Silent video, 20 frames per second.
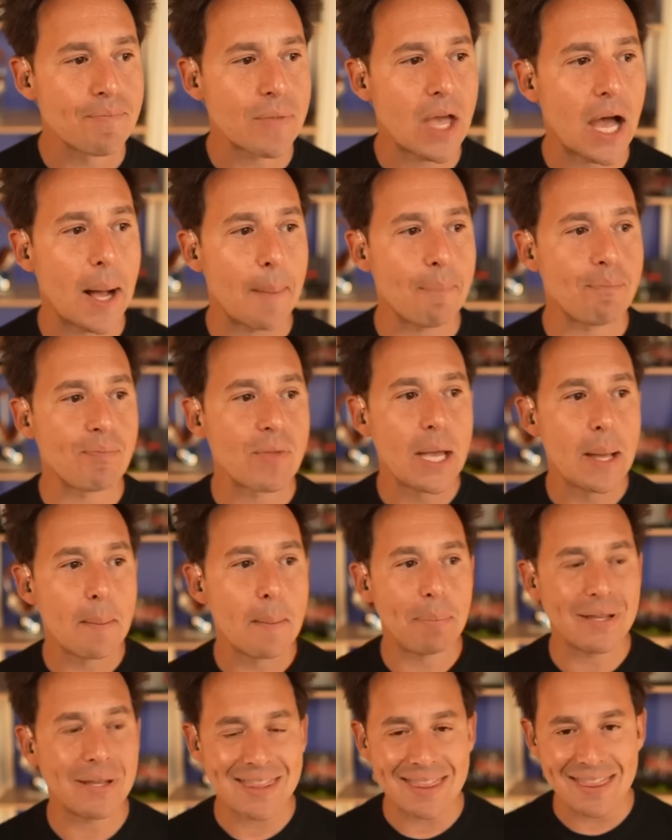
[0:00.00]

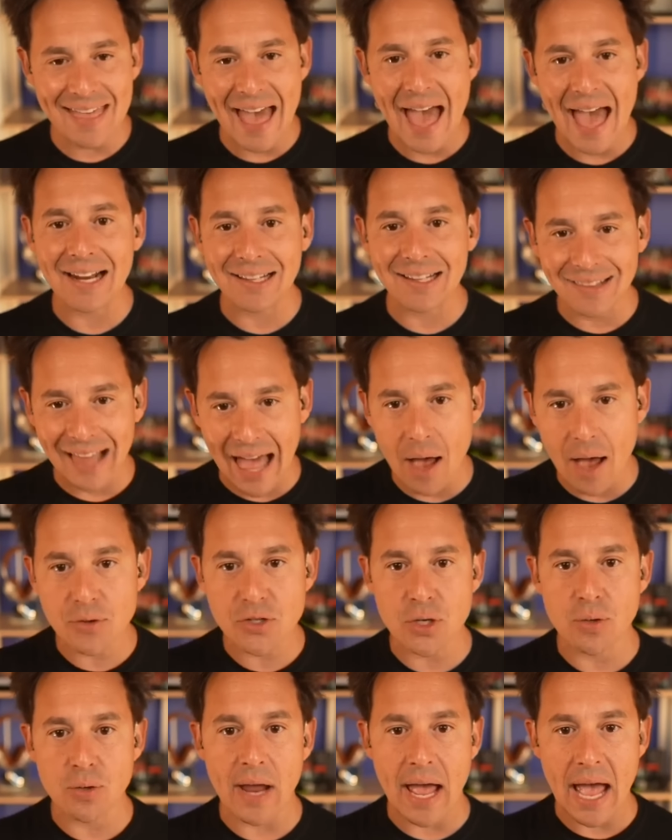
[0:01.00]
But that allows
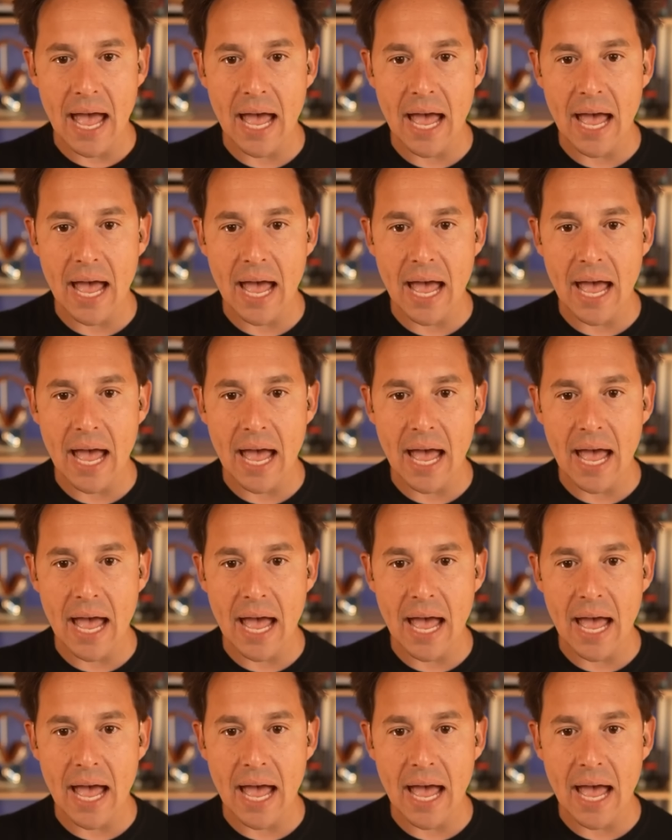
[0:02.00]
you to